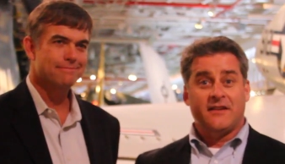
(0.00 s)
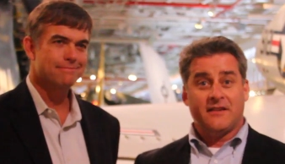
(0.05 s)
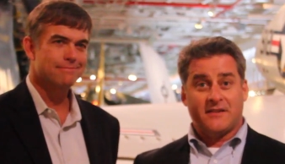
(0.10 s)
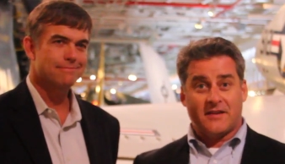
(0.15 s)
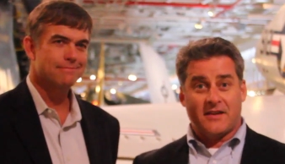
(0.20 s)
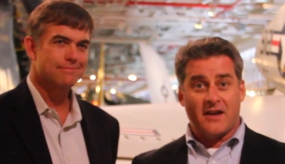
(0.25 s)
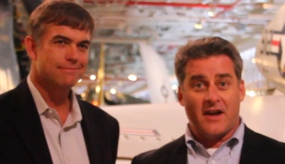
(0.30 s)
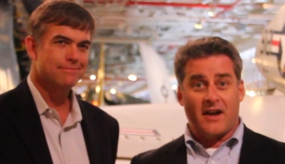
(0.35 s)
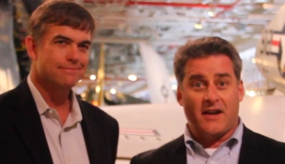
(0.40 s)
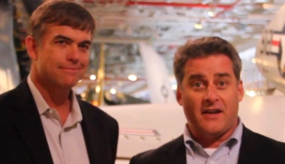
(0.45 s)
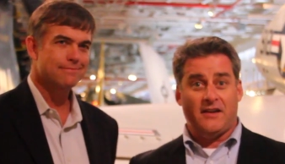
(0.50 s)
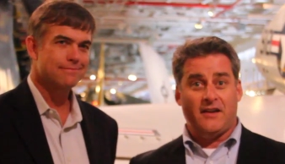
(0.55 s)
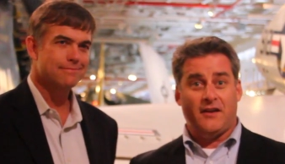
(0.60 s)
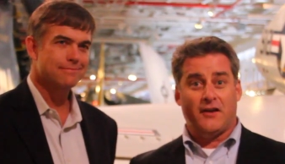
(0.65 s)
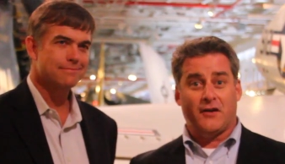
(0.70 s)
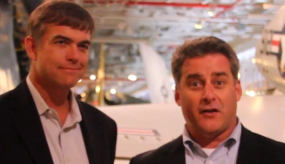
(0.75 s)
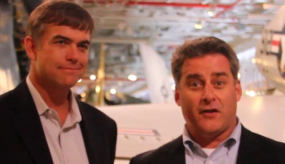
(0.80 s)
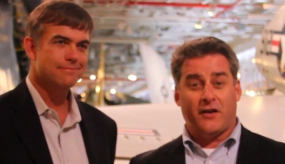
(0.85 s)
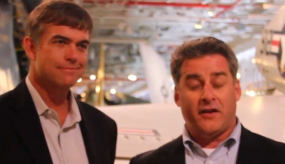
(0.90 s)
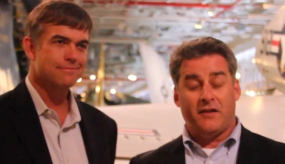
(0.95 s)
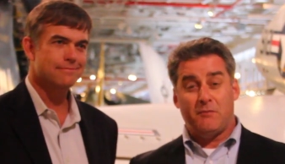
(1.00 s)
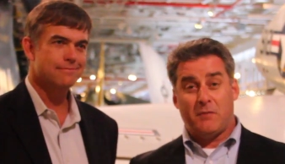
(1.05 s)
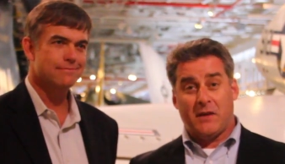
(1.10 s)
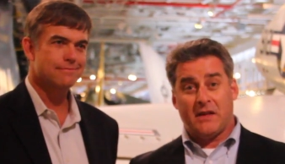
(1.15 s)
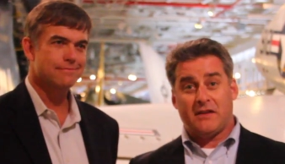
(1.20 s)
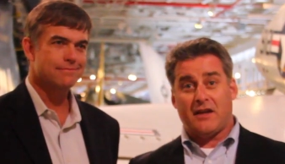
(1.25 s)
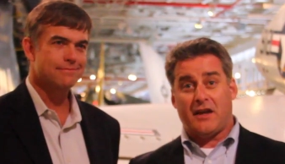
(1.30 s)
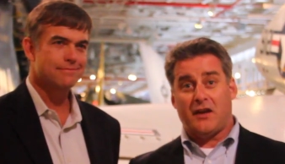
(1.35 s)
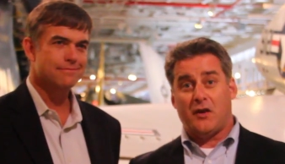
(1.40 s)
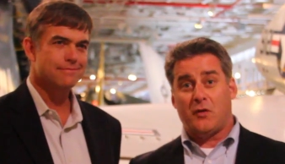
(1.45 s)
Speaker 1: tonight here in Big
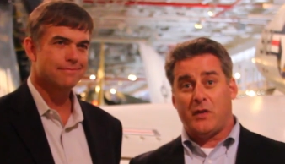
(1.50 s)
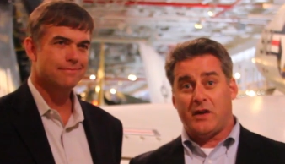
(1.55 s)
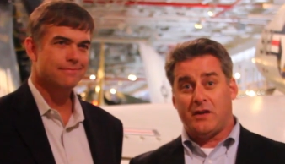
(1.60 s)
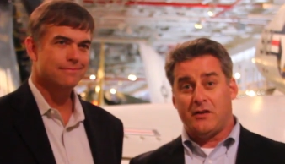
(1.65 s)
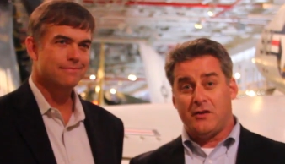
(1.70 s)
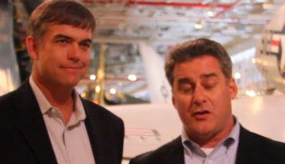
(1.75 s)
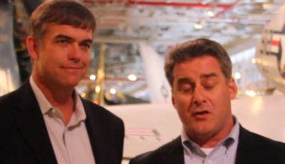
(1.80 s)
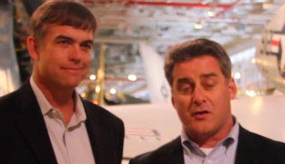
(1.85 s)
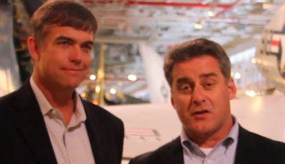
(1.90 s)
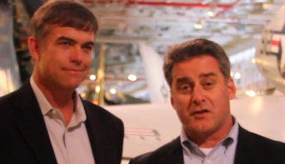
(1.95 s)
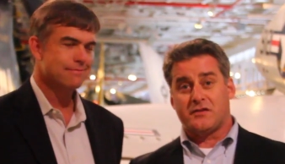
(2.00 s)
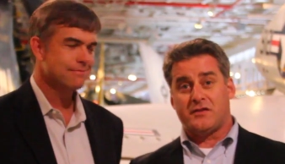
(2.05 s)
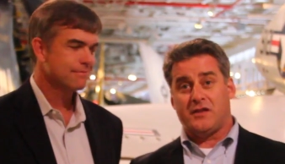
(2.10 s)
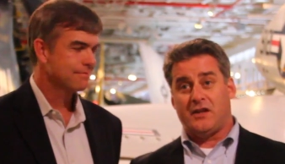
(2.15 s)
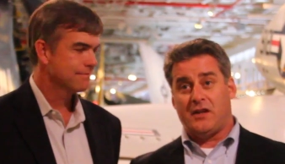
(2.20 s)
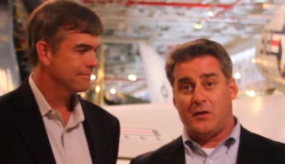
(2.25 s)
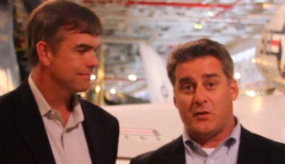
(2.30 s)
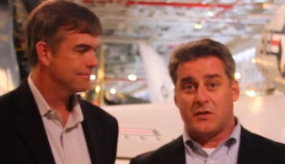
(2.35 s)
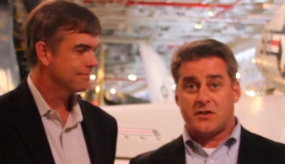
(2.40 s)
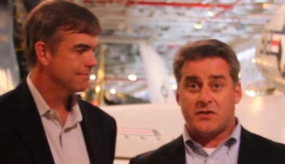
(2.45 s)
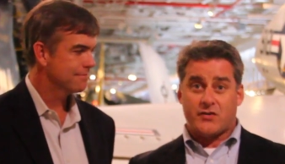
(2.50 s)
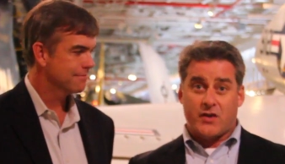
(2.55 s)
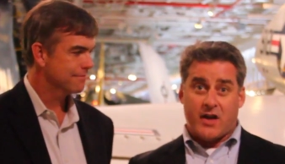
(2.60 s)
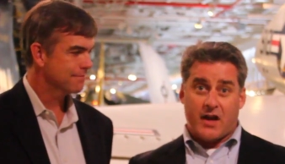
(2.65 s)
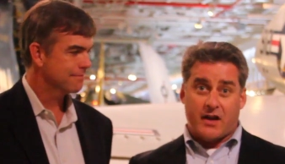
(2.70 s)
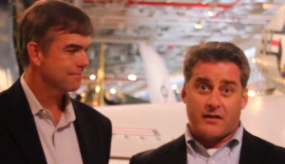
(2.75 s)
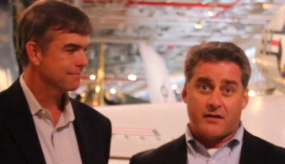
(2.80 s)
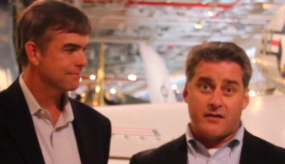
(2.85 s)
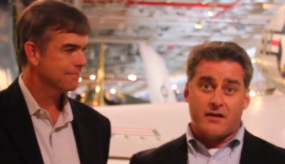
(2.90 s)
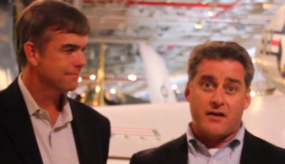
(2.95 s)
Data Week, New York City, with
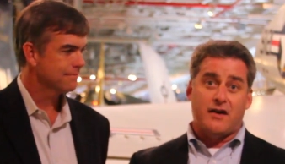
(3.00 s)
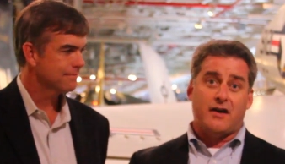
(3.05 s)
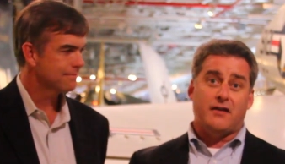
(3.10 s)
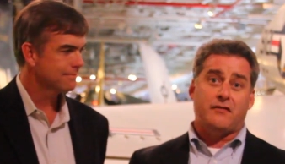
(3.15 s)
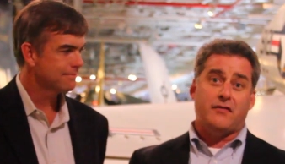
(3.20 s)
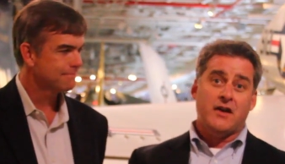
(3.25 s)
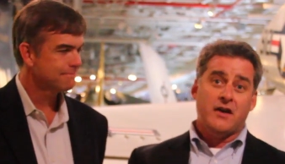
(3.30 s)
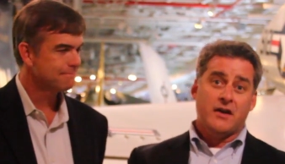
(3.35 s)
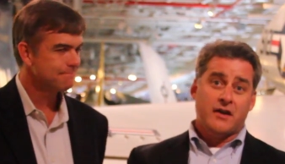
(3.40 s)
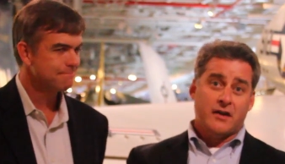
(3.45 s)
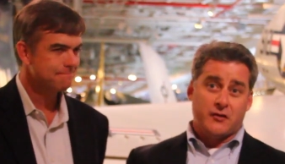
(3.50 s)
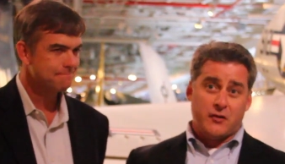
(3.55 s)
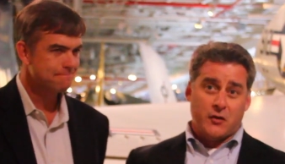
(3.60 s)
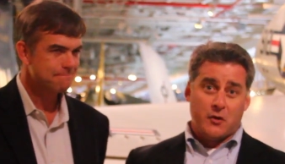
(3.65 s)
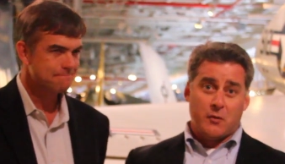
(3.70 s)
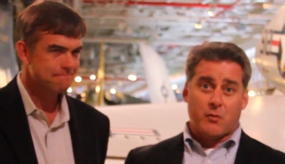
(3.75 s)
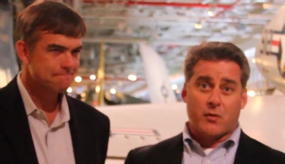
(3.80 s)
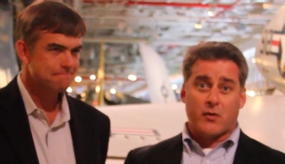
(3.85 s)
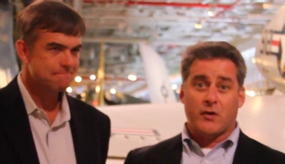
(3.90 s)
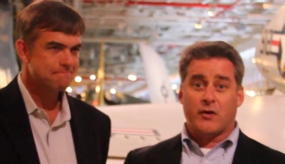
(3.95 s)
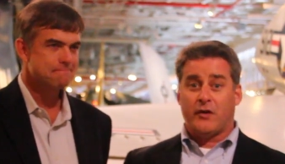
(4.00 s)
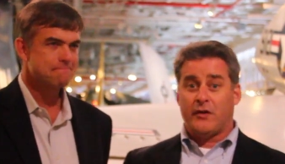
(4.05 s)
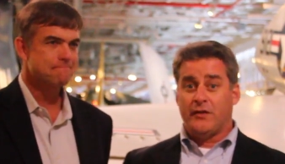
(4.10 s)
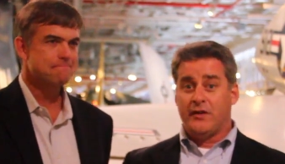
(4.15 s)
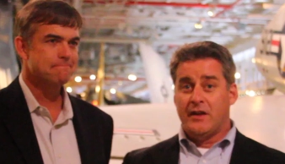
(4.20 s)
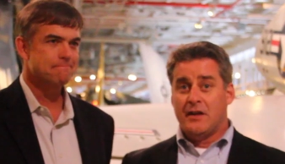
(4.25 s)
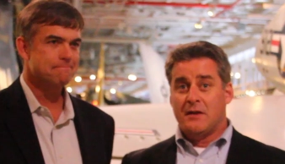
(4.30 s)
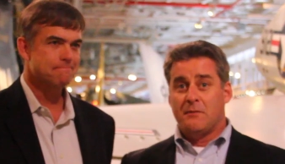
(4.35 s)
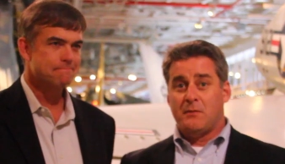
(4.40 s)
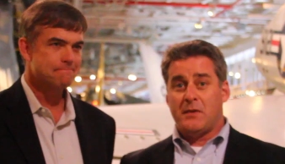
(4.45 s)
Strata Conf, Hadoop World,
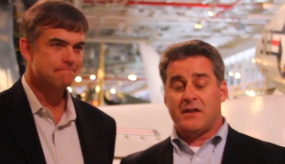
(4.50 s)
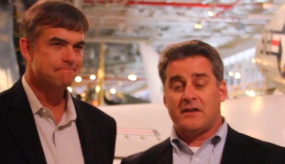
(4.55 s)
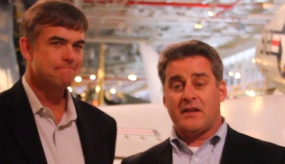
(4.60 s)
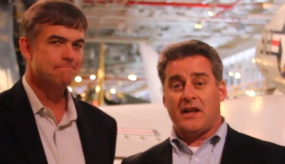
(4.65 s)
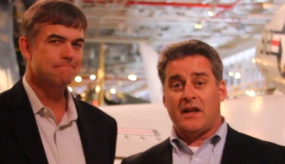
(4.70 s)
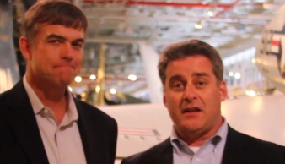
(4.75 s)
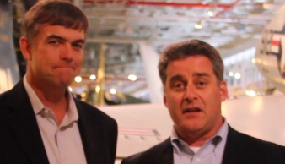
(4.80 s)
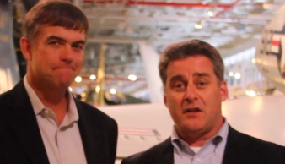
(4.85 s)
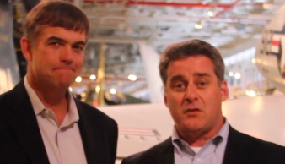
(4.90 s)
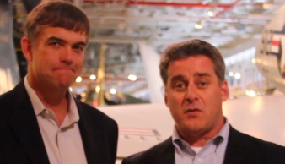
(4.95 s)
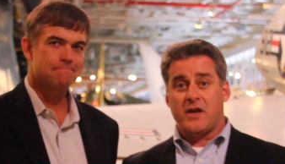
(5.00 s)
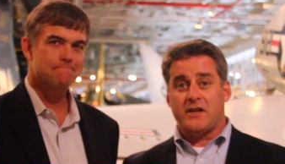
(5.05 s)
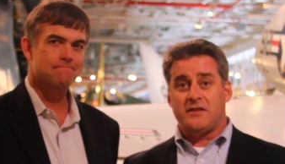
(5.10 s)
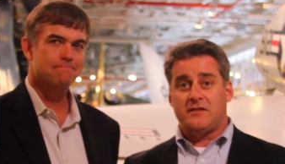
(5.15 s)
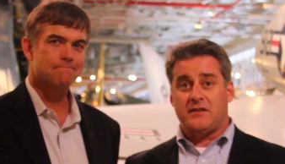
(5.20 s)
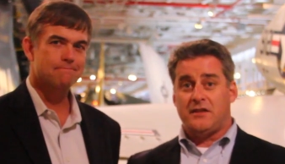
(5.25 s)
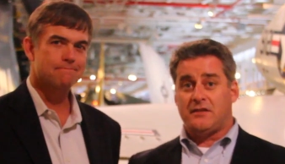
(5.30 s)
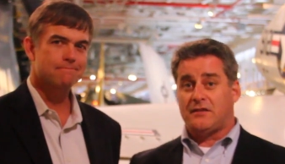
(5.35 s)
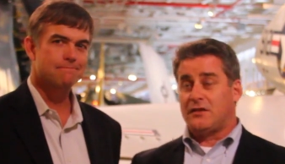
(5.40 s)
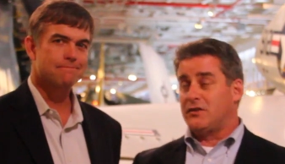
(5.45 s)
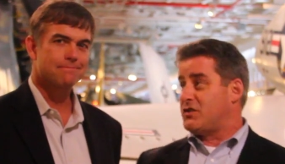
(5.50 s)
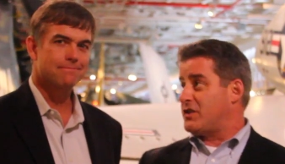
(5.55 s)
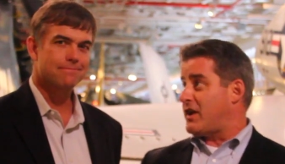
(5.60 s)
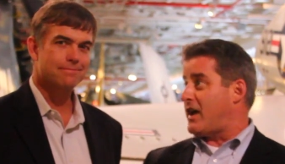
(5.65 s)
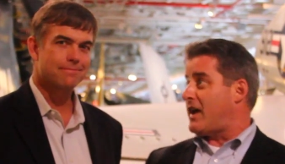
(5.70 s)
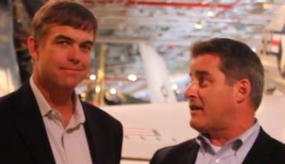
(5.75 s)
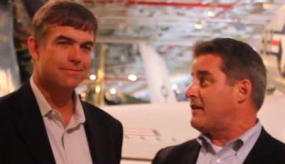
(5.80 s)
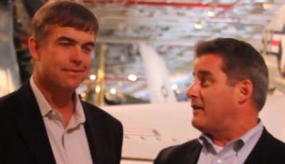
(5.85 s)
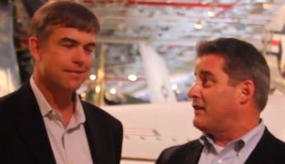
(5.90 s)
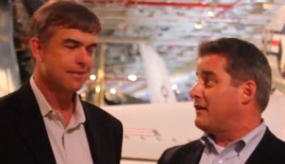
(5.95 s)
Big Data N Y C. So,
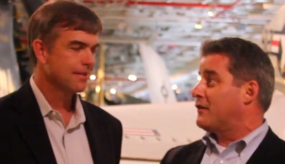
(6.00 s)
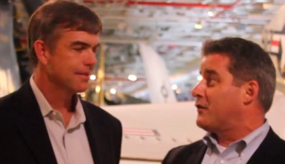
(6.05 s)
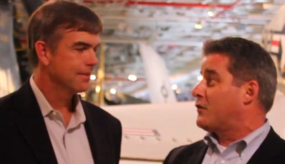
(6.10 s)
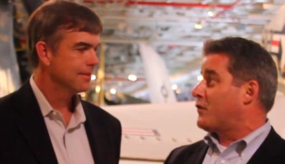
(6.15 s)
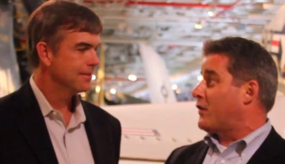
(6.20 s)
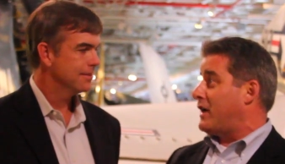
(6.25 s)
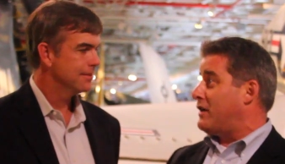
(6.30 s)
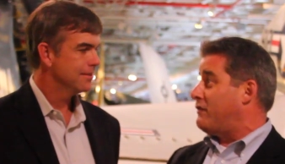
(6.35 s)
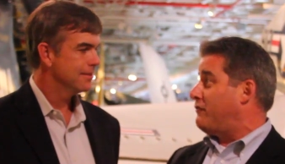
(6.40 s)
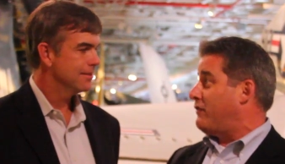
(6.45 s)
Jack, a great